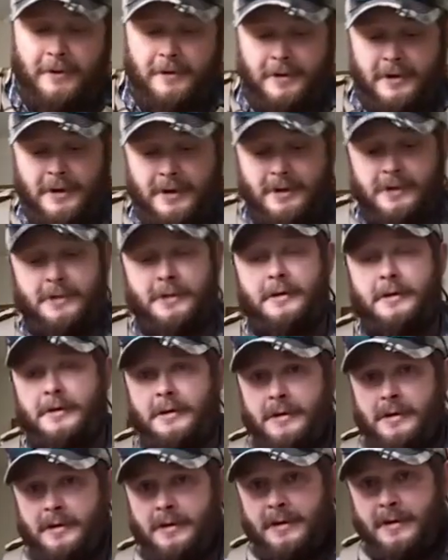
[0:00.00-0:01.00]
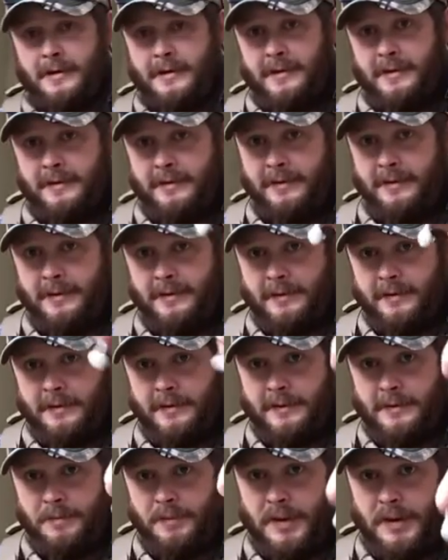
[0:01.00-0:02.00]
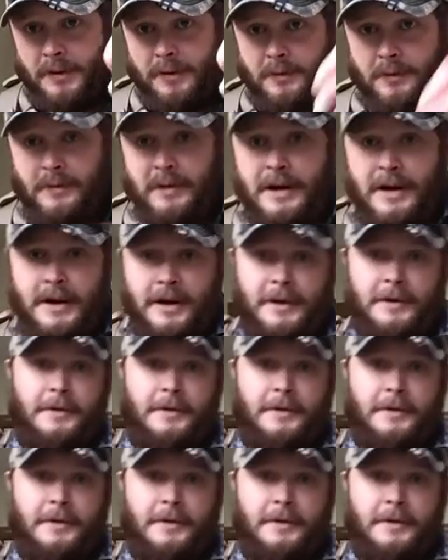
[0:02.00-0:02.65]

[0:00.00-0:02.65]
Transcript: color, and this is the pearl white.